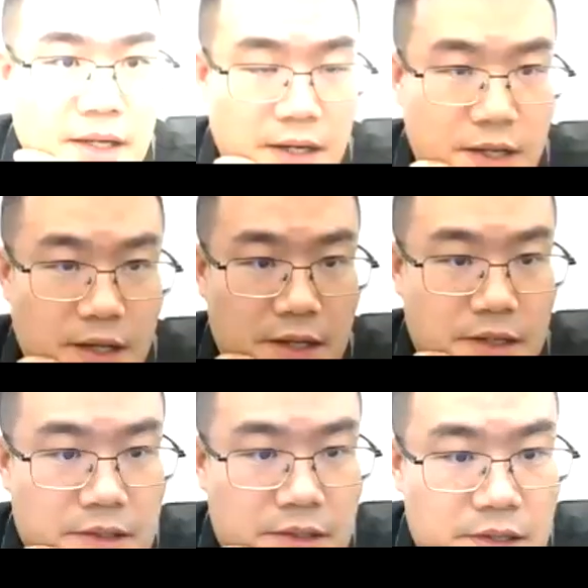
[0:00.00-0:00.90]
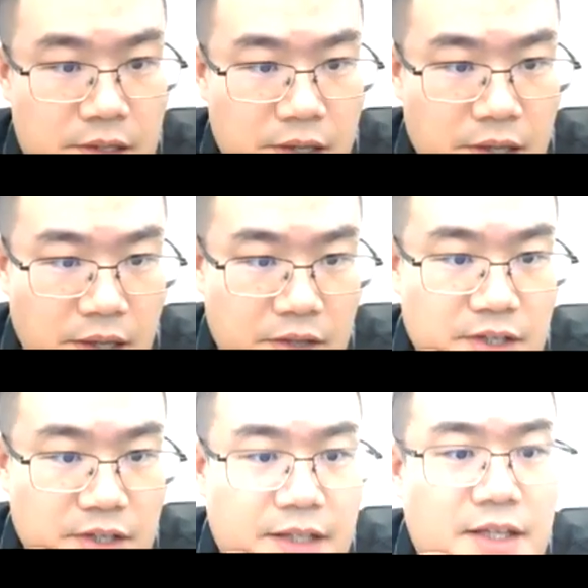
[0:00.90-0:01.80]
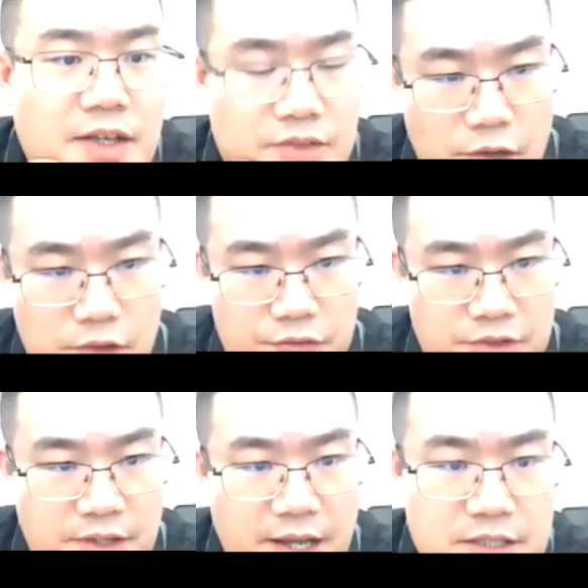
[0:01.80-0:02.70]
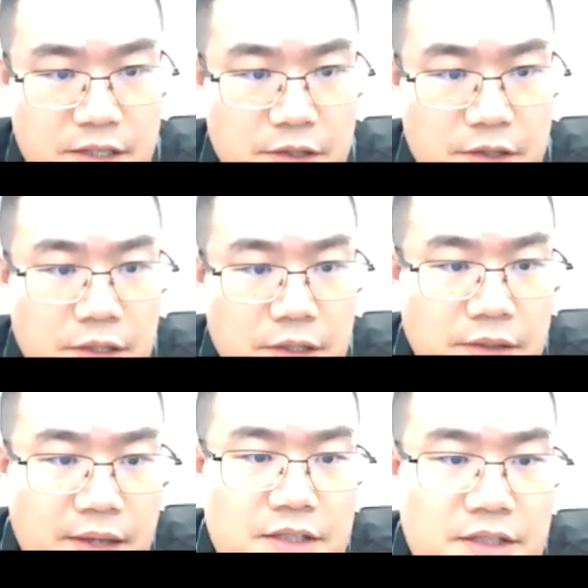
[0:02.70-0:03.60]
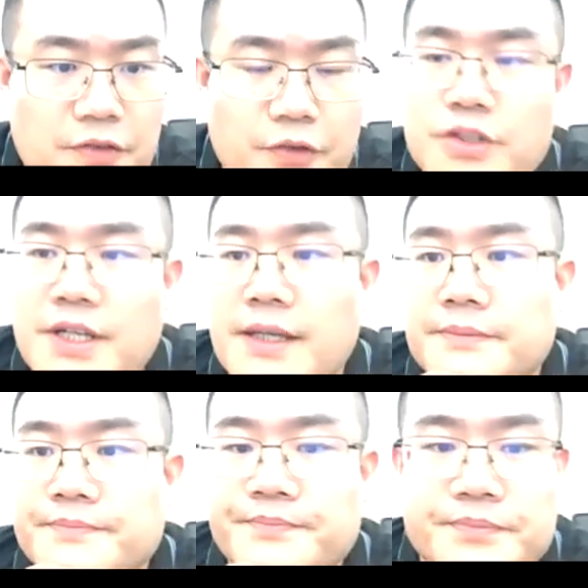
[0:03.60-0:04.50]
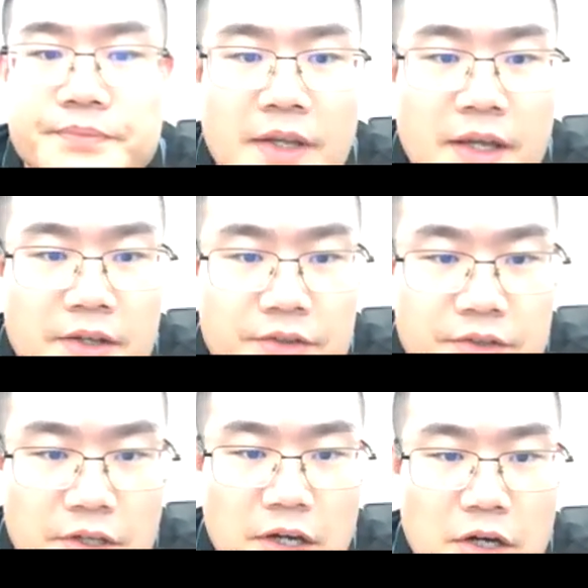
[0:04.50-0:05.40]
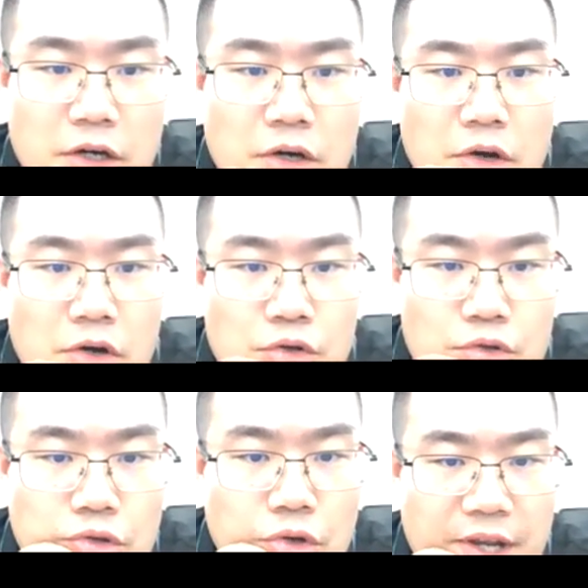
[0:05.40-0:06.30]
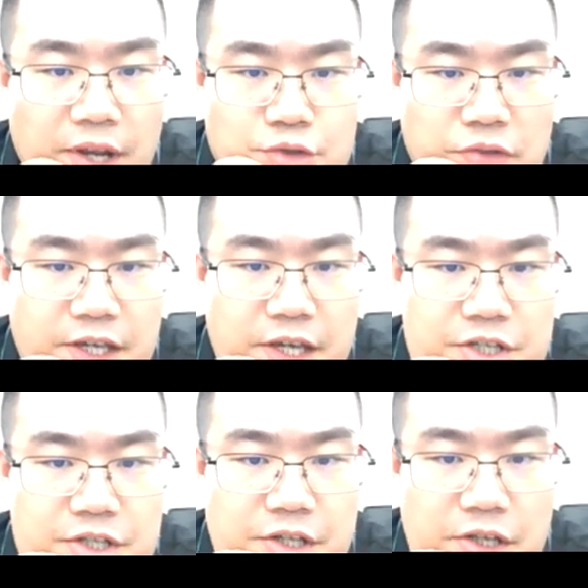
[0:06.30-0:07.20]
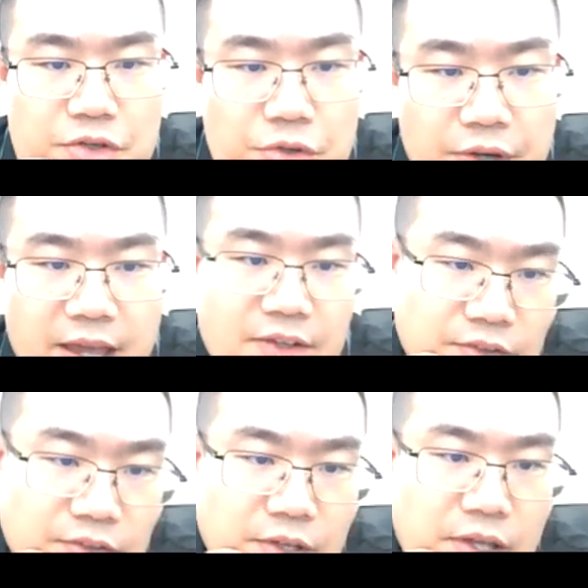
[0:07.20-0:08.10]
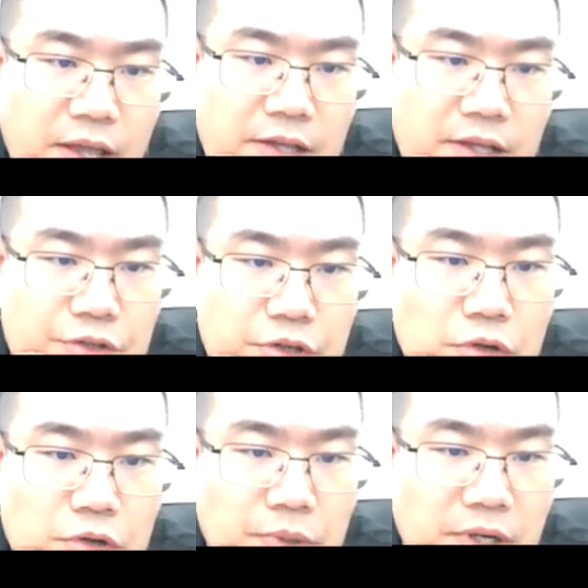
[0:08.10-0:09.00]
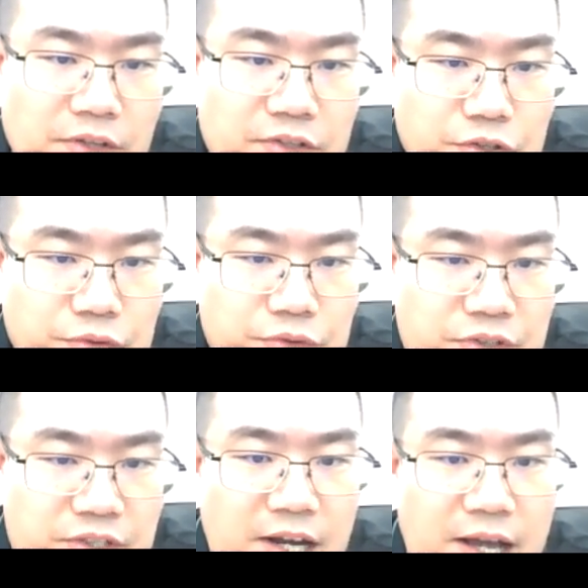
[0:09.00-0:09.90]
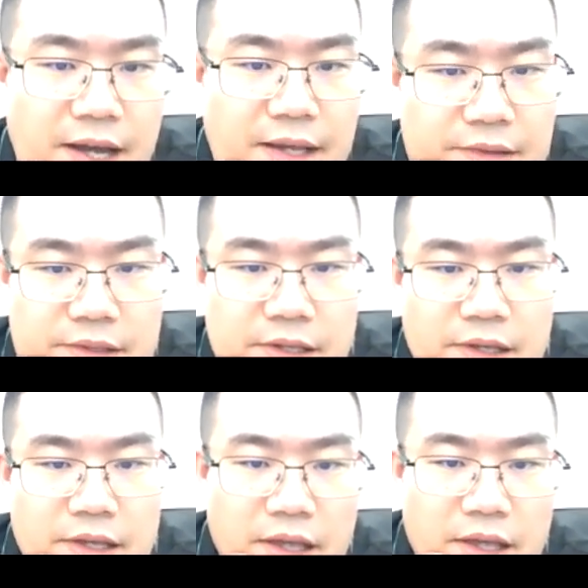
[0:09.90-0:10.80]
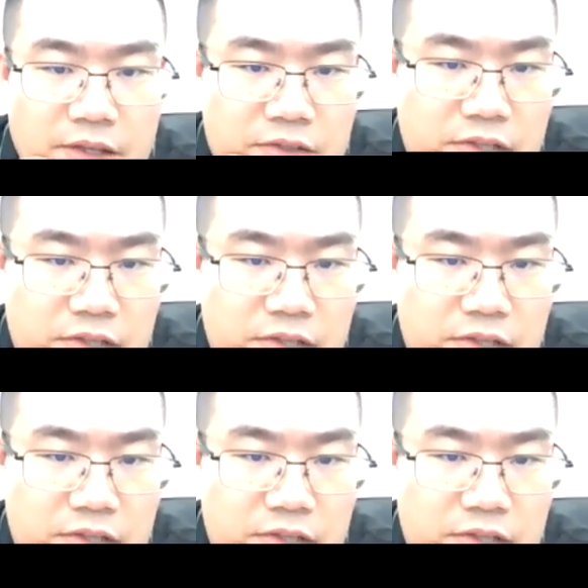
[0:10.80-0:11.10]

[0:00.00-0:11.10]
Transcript: in the latest of the 1940, the rural electrification in US and Europe, these two decline in